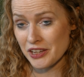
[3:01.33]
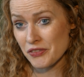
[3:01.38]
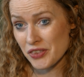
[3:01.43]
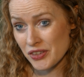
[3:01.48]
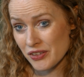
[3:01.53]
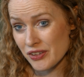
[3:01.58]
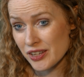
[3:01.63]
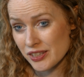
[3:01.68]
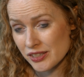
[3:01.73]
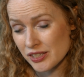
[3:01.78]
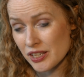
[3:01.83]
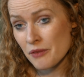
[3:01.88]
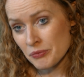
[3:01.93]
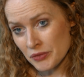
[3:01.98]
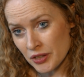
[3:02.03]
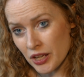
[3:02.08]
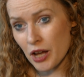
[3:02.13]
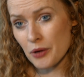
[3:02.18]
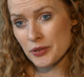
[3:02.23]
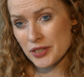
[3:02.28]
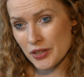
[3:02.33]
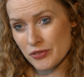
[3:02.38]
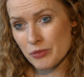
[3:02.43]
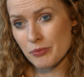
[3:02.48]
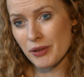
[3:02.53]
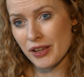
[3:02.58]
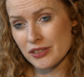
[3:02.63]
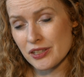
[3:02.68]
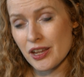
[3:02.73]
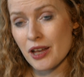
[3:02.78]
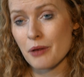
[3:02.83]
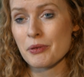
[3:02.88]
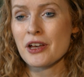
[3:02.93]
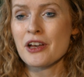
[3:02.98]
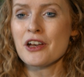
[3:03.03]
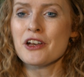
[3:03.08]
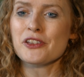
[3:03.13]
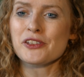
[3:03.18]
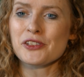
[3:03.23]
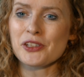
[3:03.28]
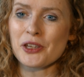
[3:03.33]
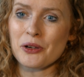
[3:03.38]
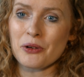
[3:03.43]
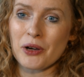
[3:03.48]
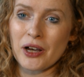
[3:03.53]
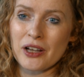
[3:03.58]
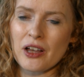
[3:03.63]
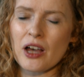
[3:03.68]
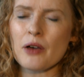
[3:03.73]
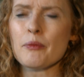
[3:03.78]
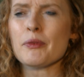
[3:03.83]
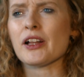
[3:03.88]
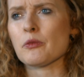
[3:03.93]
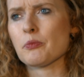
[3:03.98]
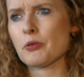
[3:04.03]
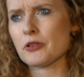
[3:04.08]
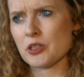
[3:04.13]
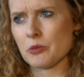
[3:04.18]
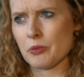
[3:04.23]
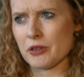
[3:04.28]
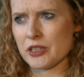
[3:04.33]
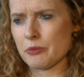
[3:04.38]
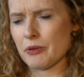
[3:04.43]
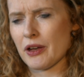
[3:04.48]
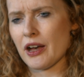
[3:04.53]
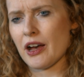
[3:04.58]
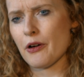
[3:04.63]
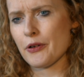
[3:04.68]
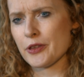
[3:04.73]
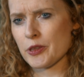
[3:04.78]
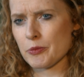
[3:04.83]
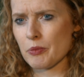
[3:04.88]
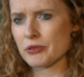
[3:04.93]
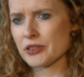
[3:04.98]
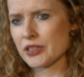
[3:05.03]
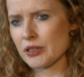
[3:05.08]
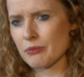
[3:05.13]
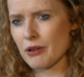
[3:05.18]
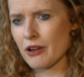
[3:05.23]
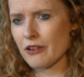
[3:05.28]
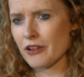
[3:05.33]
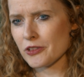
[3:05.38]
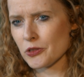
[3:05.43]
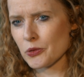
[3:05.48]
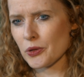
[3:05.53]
if there is, I would have to make it up. So, I mean, I put a bit about how other people said Mary